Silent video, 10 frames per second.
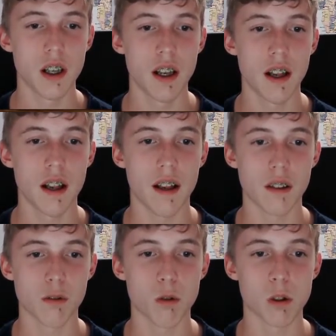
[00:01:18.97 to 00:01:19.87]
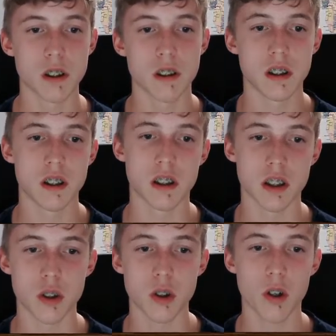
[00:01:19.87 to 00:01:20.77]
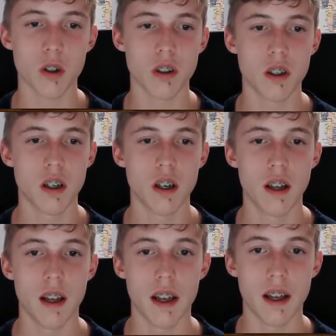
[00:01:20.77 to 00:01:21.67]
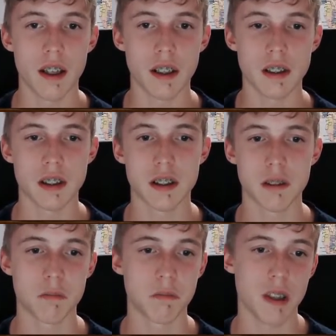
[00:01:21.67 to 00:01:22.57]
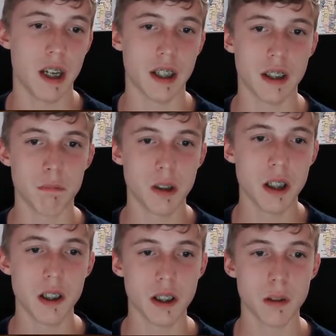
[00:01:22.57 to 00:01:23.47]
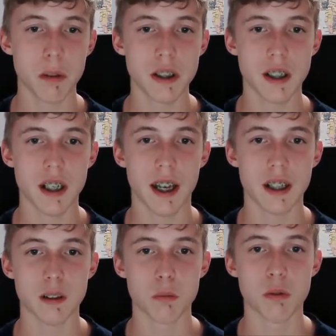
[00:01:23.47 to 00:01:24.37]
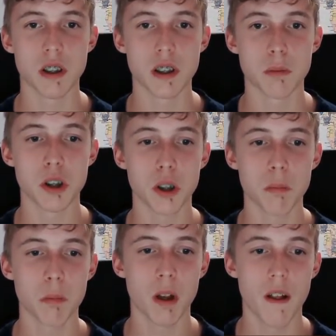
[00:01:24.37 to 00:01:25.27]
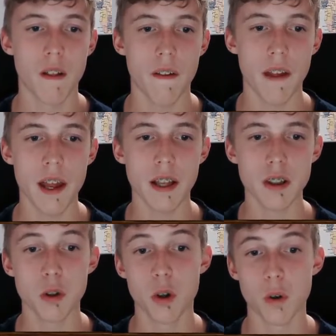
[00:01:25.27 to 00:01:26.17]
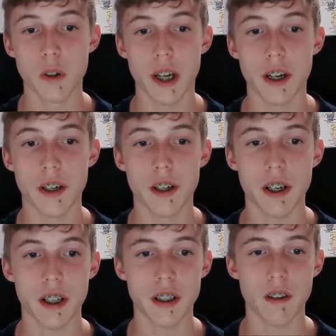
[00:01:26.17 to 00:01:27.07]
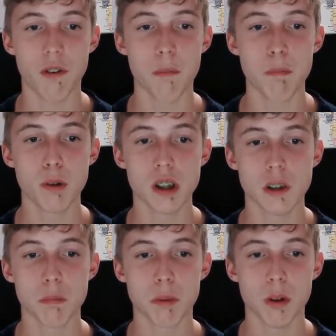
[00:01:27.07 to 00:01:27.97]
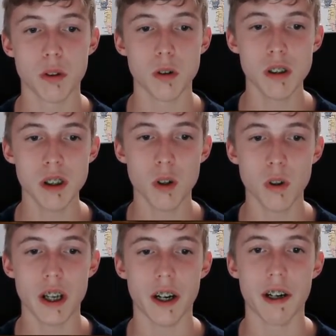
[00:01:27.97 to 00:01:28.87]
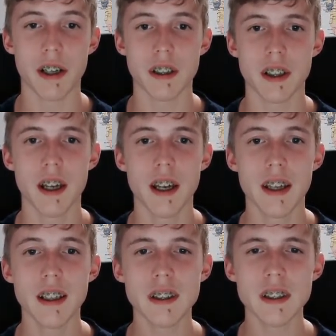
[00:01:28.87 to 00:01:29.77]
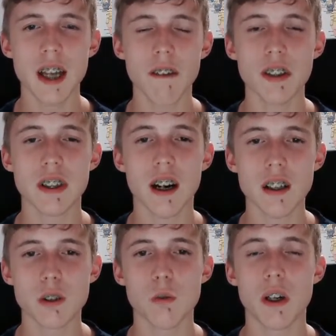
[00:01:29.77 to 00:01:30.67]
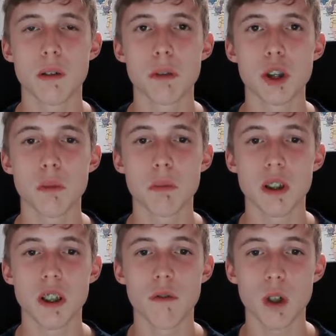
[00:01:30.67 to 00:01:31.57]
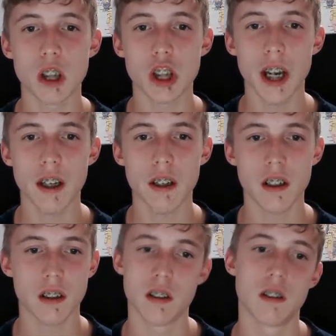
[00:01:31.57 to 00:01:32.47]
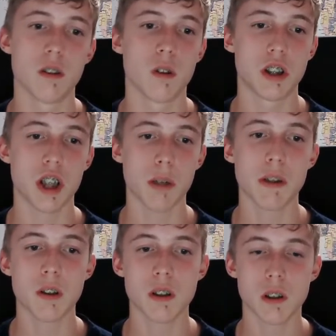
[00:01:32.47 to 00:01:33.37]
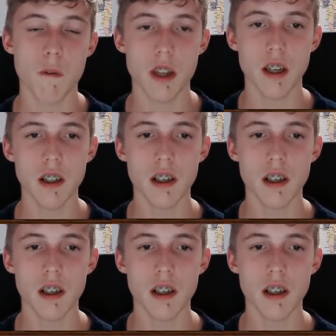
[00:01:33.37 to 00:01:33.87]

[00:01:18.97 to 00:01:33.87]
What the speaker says: and of course this is a draw, and yeah, here he basically has to move his bishop, and you go there, and if he pushes the pawn, you just go there, and he doesn't have a dark squared bishop to give you a check, you know, a checkmate or something.